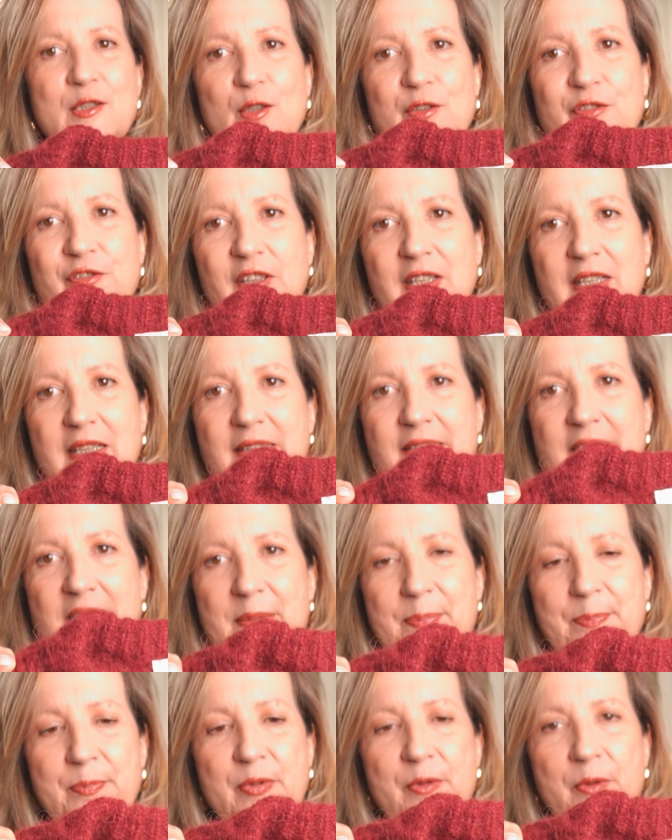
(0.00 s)
of a
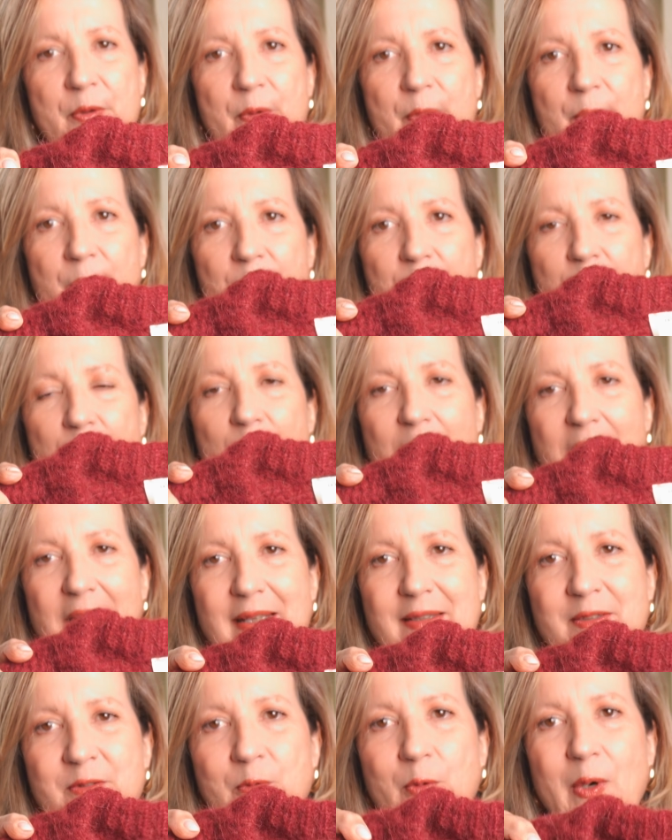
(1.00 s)
deep
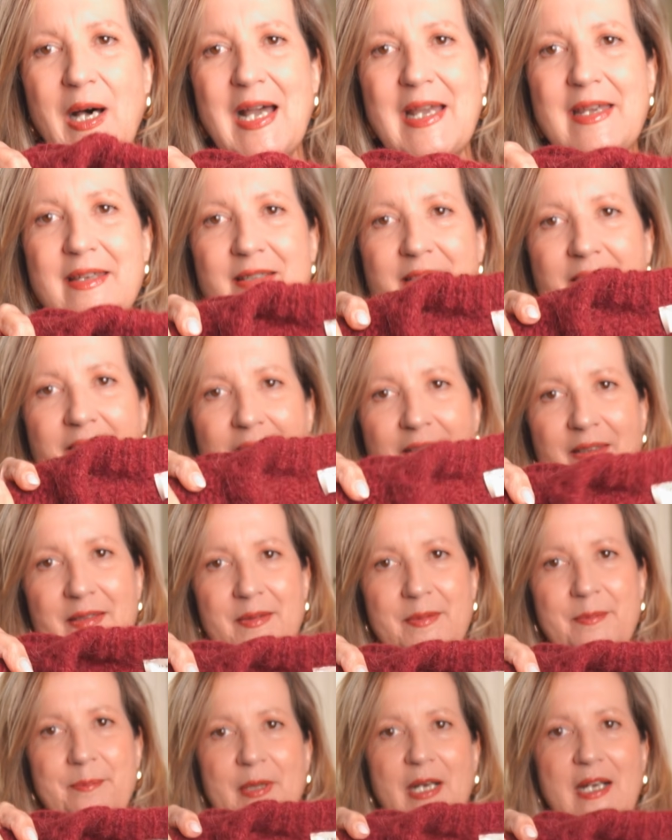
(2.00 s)
red
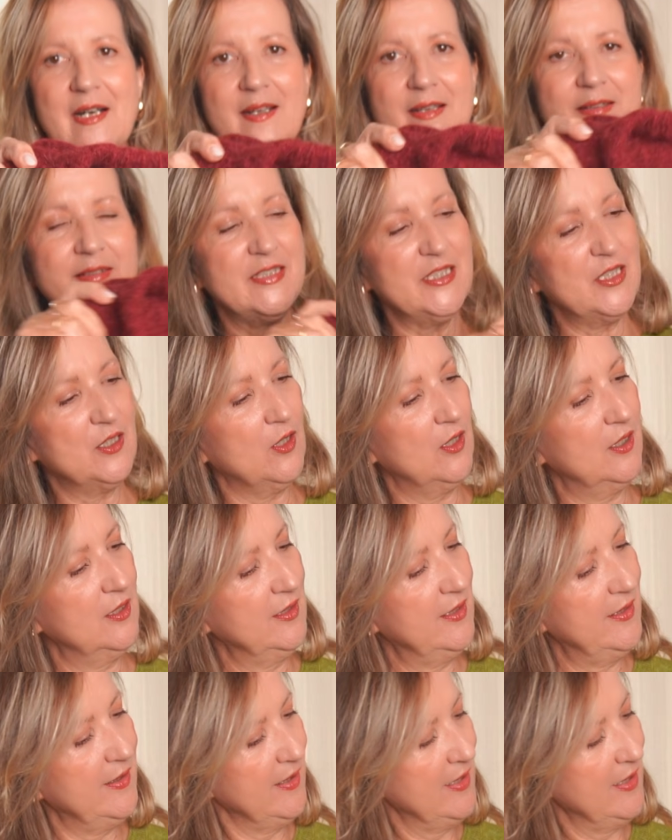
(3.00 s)
wine burgundy color.